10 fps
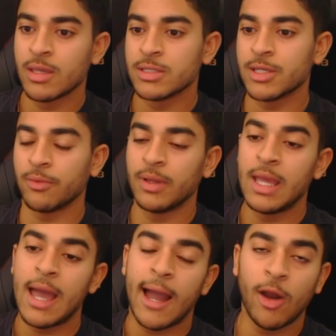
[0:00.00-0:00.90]
So
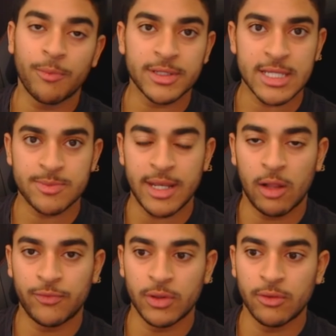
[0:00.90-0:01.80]
I hope this has been
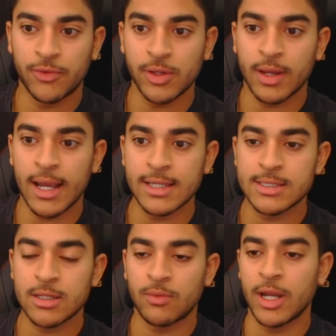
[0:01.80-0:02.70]
helpful for you
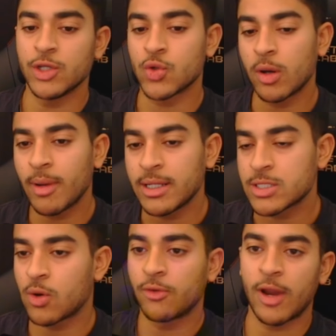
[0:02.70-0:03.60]
guys, right? Join my
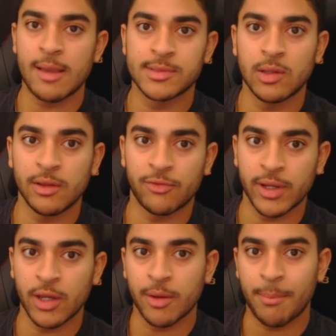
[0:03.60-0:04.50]
Discord for absolutely
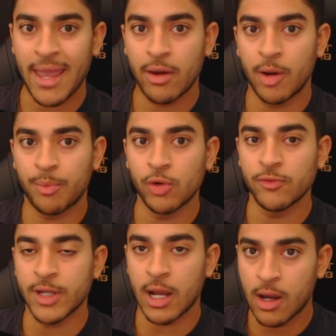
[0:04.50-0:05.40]
free. Go to
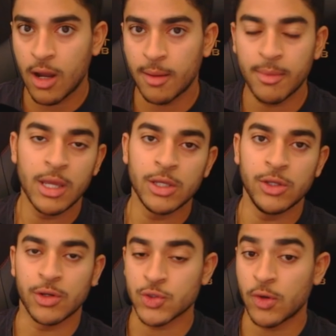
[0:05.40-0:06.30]
payoutapproved.com.
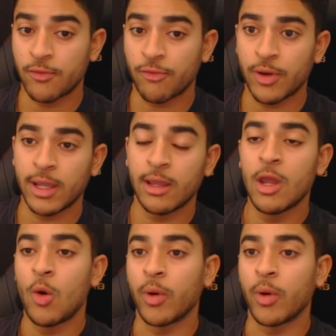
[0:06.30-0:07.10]
You can join for free.